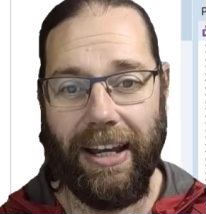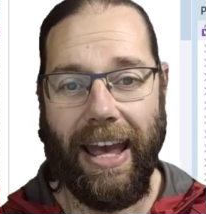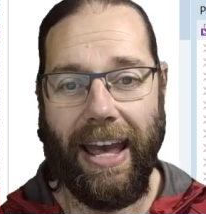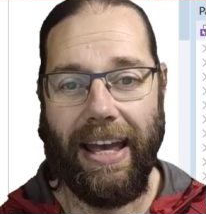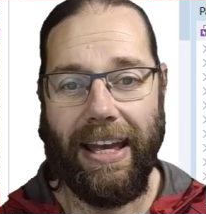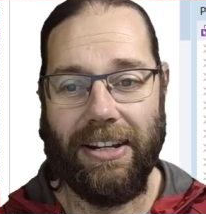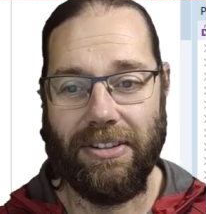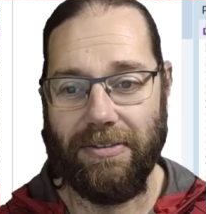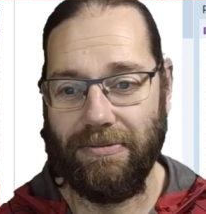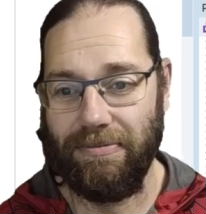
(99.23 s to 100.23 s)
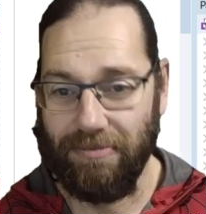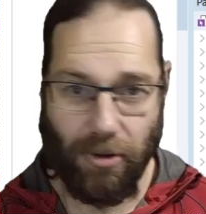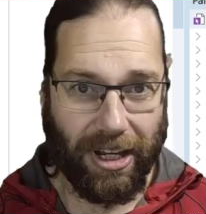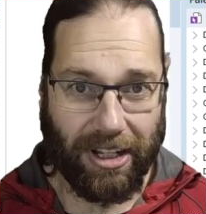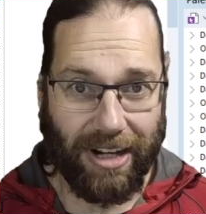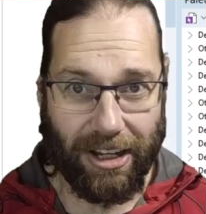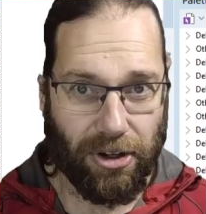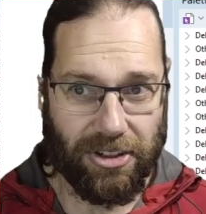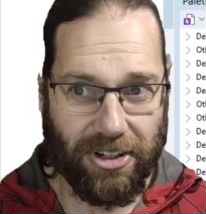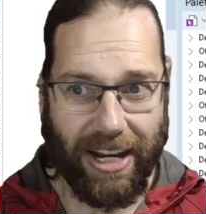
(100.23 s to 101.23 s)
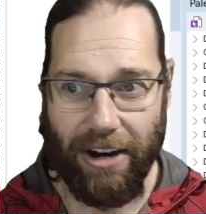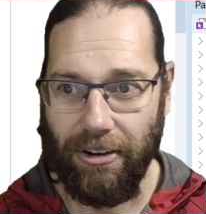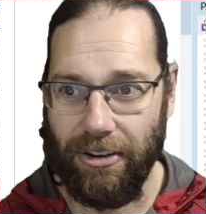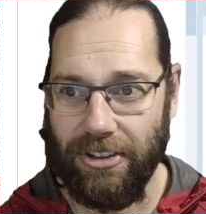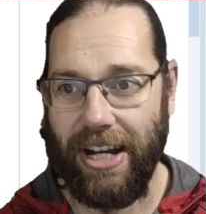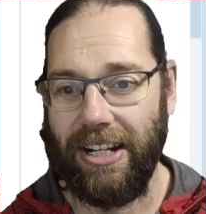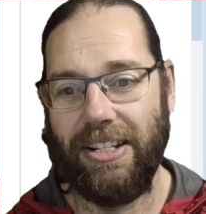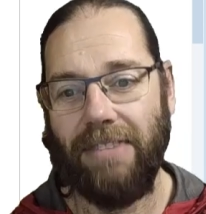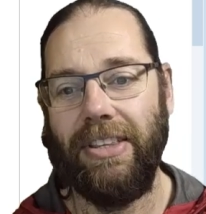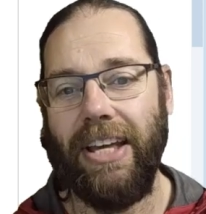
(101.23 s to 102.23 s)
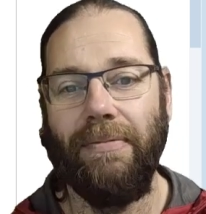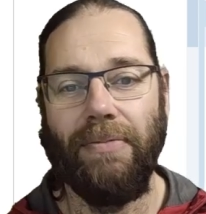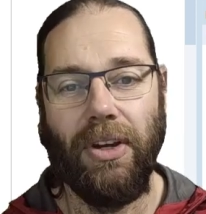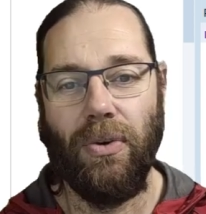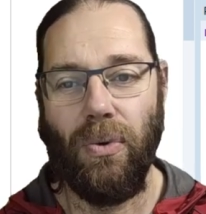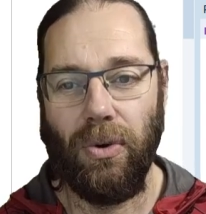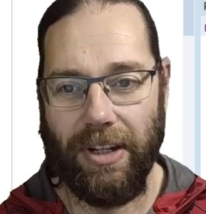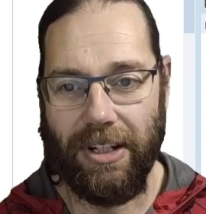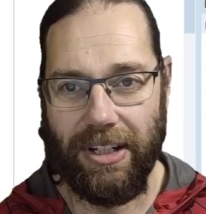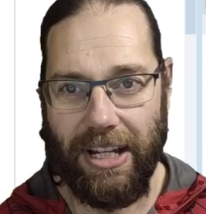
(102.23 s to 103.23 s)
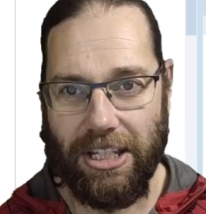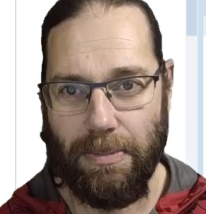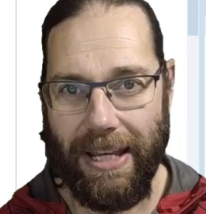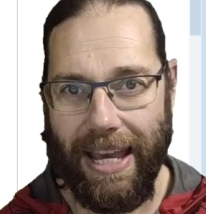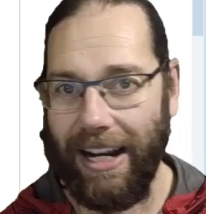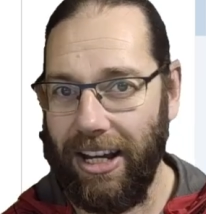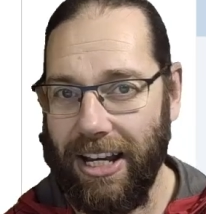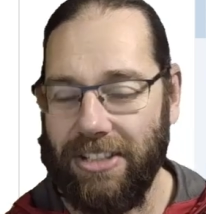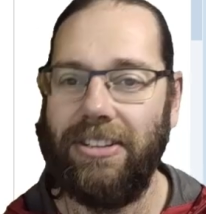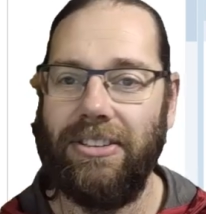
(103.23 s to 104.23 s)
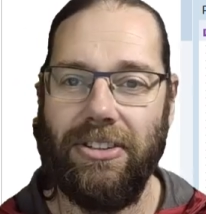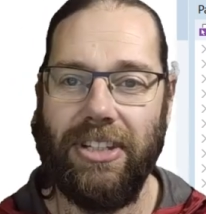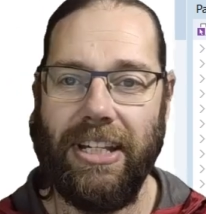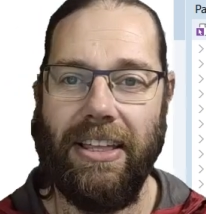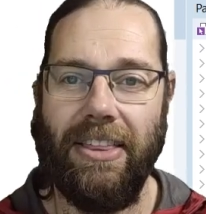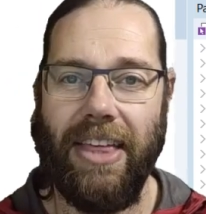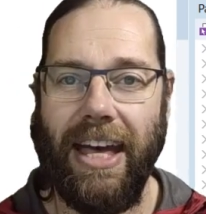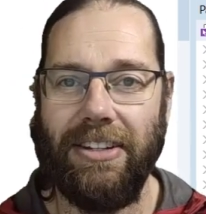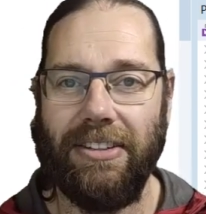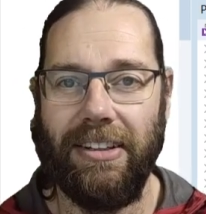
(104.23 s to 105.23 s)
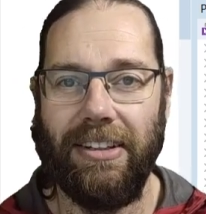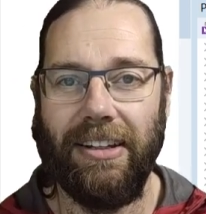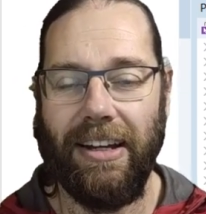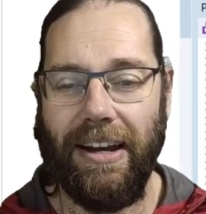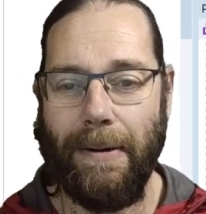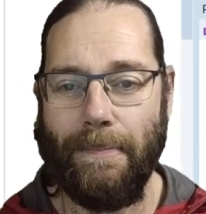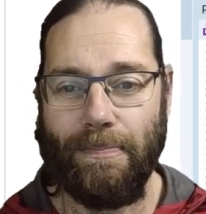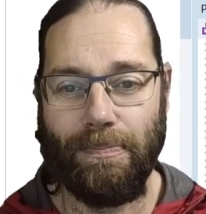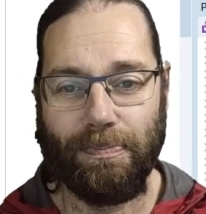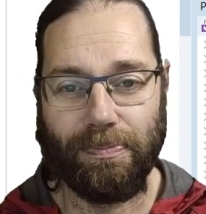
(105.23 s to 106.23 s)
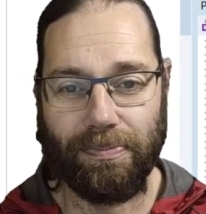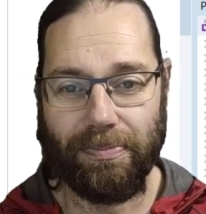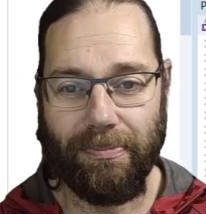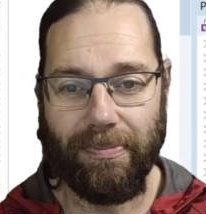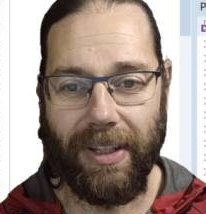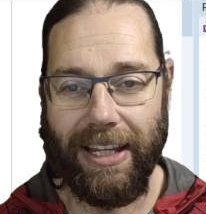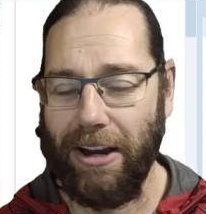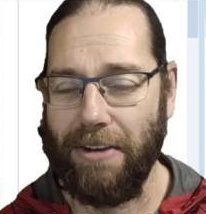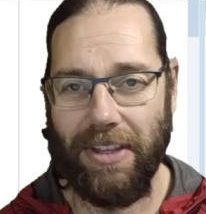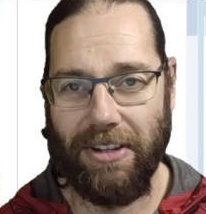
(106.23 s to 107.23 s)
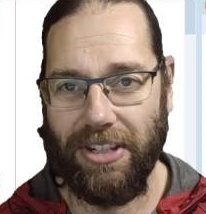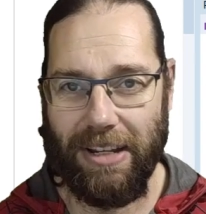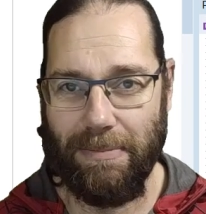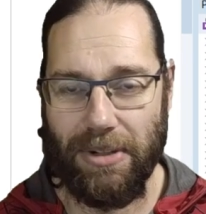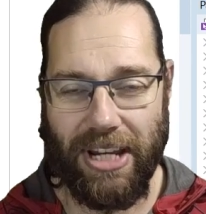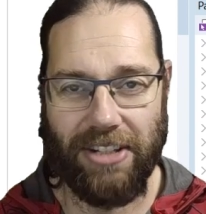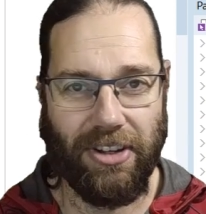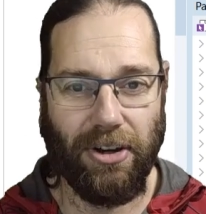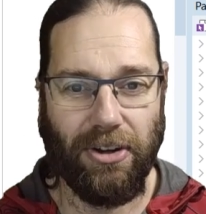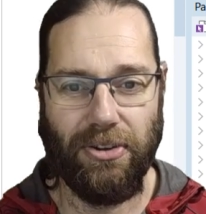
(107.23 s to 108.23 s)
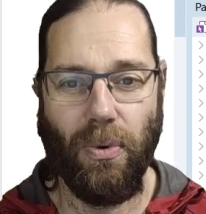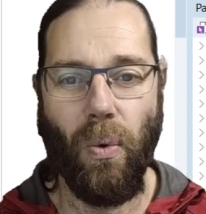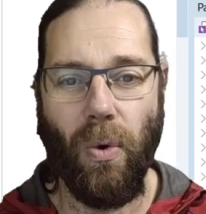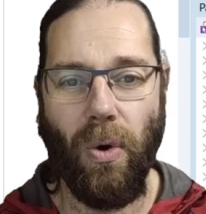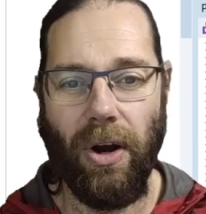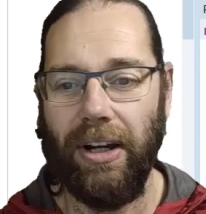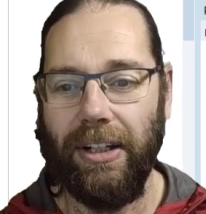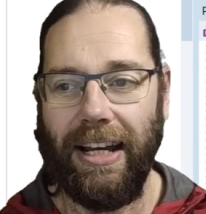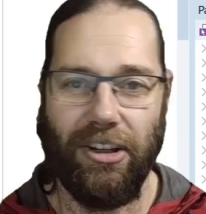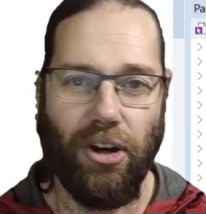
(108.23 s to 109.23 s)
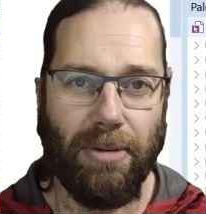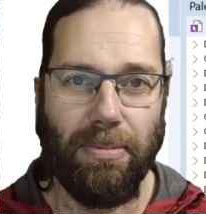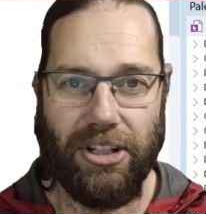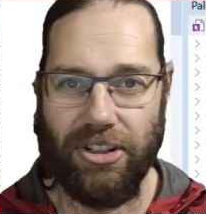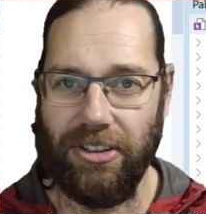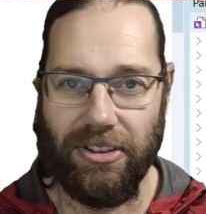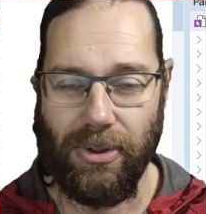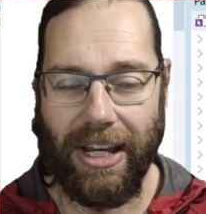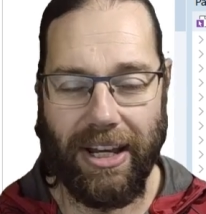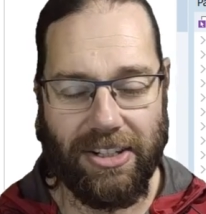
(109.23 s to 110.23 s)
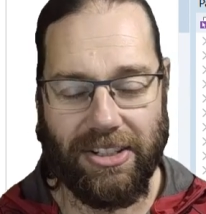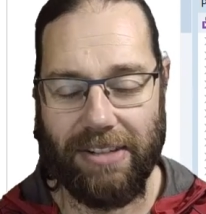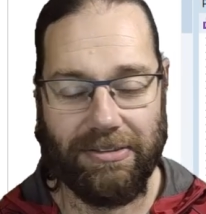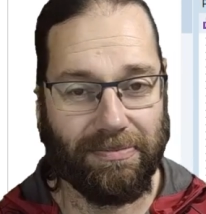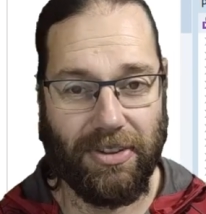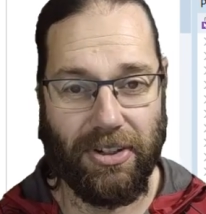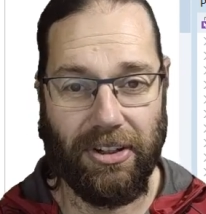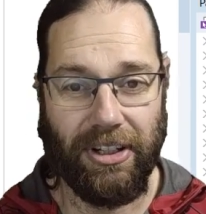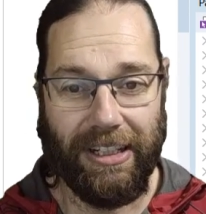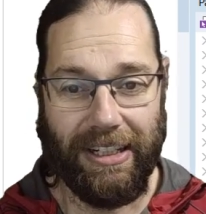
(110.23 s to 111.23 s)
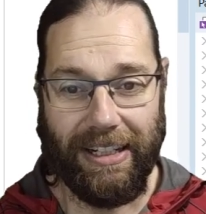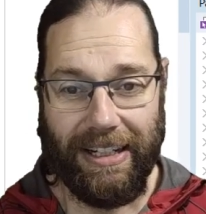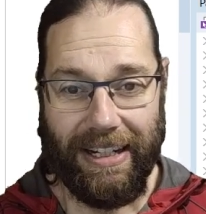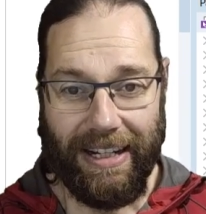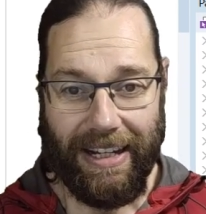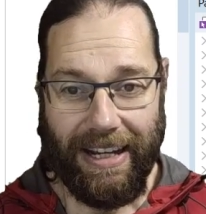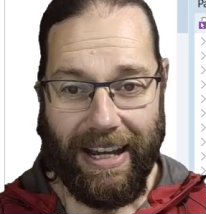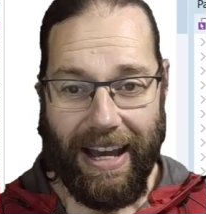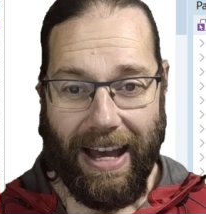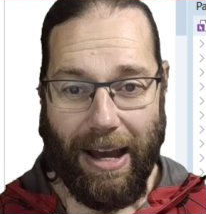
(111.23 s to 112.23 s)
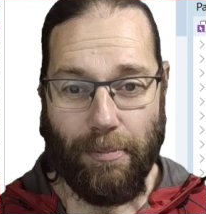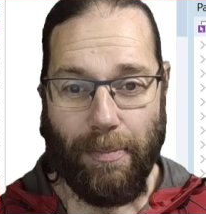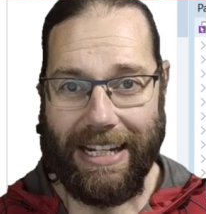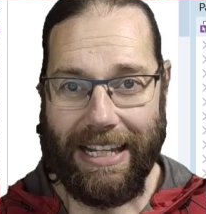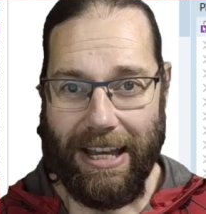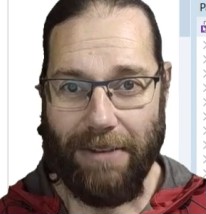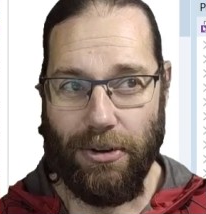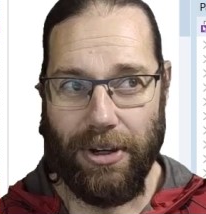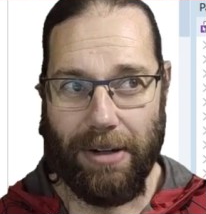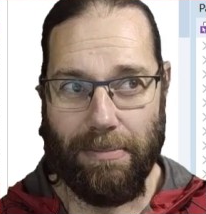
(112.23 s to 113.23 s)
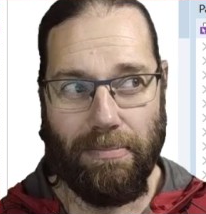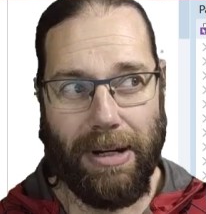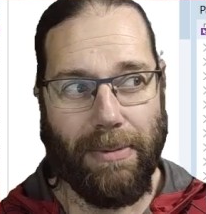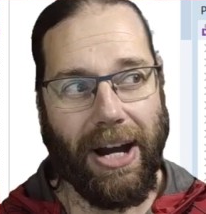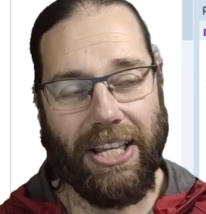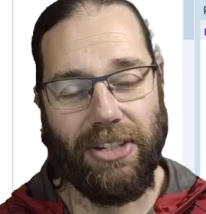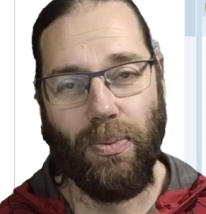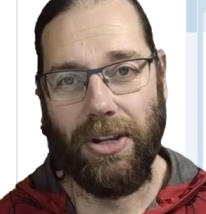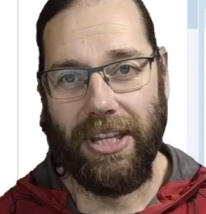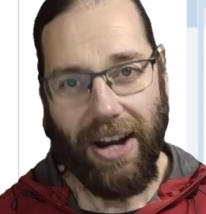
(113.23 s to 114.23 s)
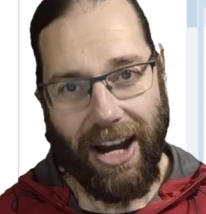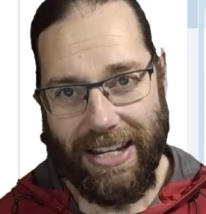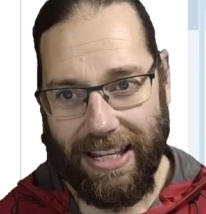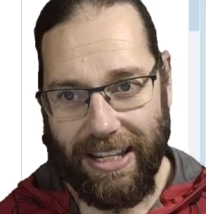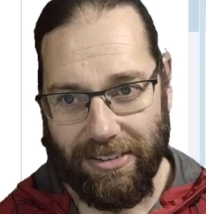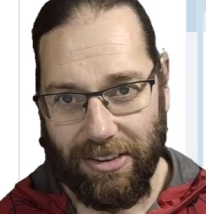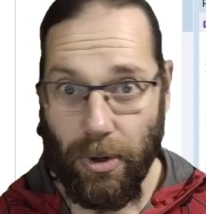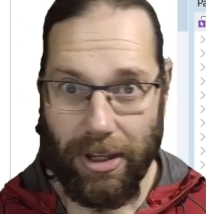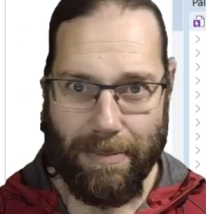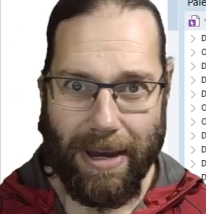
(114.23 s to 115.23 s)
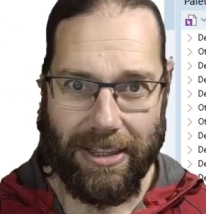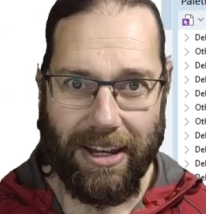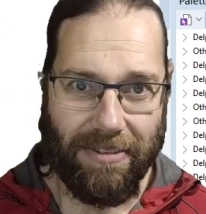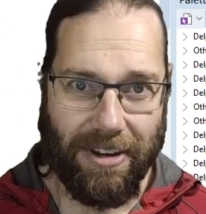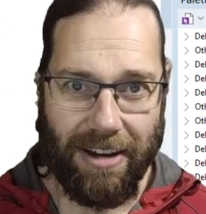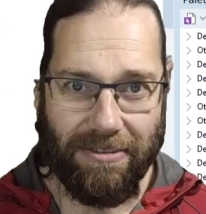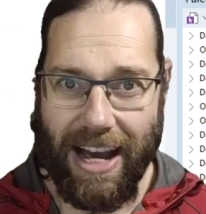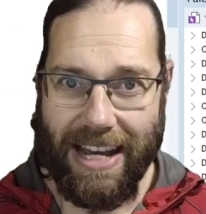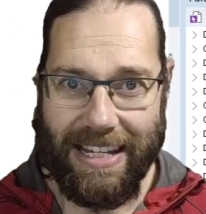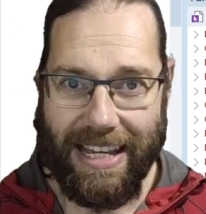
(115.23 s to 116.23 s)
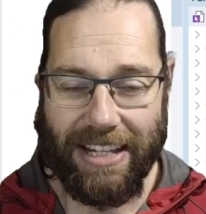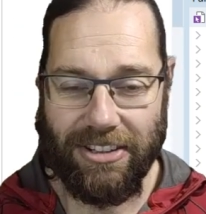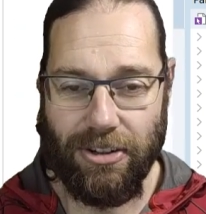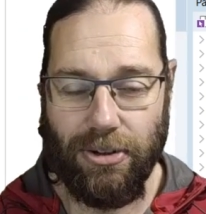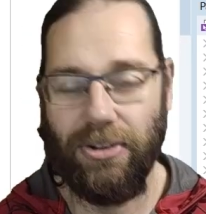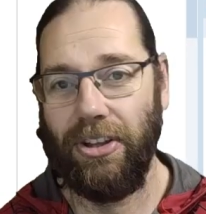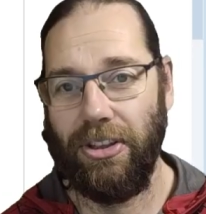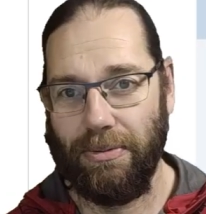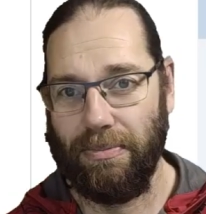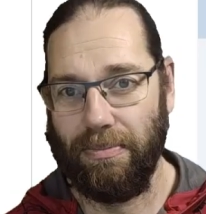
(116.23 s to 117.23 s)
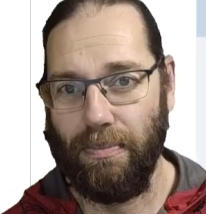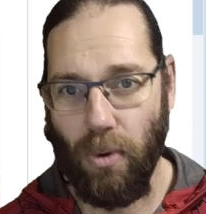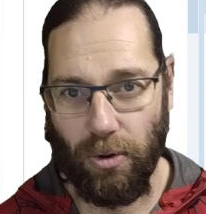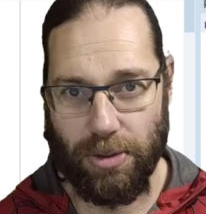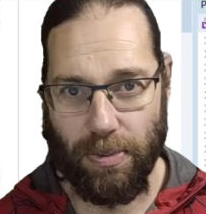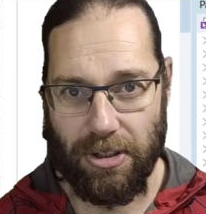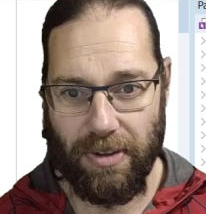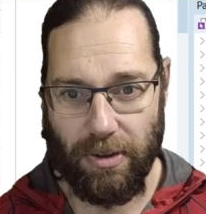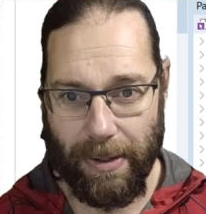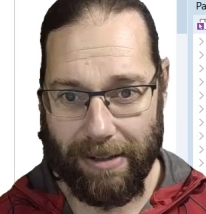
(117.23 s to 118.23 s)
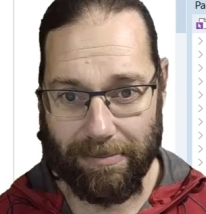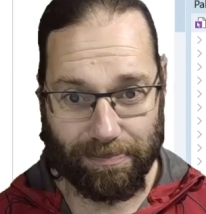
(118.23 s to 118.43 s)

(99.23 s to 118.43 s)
And for the like code insight, error insight, and stuff like that, all of it needs to be analyzed to see that you know, if there's any mistakes in the code or code completion and all that kind of stuff. So basically, if you can minimize what the IDE, the work, the amount of IDE has to do, the more responsive it will be.